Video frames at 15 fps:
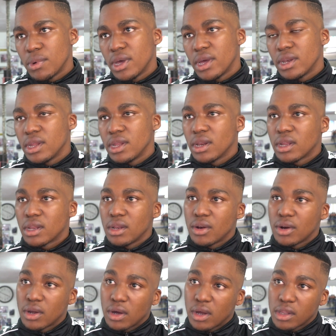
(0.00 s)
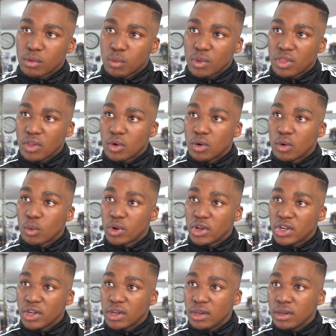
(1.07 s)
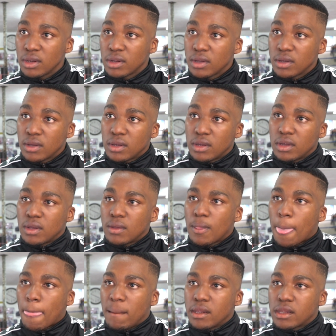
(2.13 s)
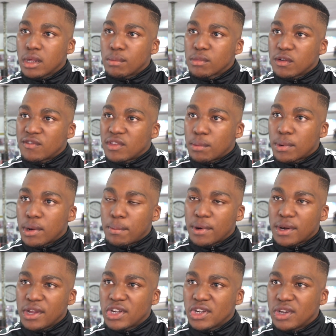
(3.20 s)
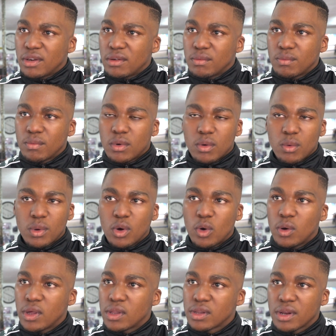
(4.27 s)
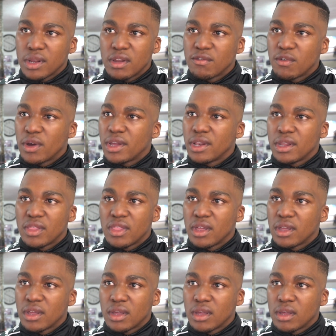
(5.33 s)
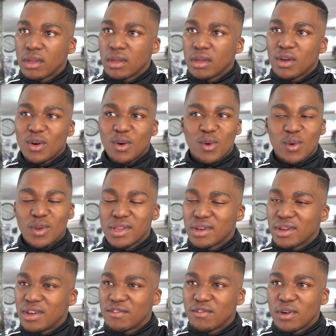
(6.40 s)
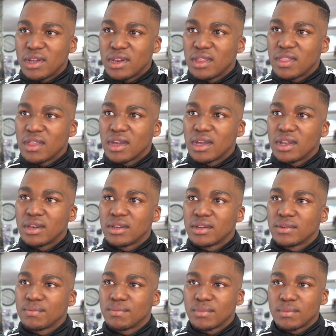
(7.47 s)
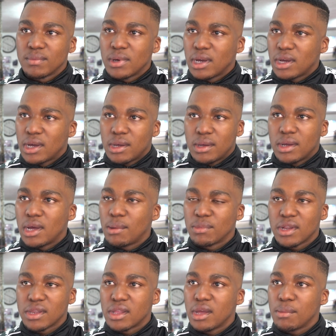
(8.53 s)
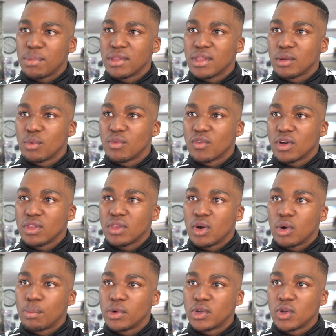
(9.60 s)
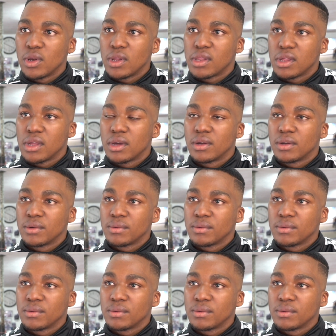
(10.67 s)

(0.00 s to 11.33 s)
And in regards with your question, in terms of the preparation, we're always ready for anything. Always ready for anything. And I'm just happy that we've got the opportunity here.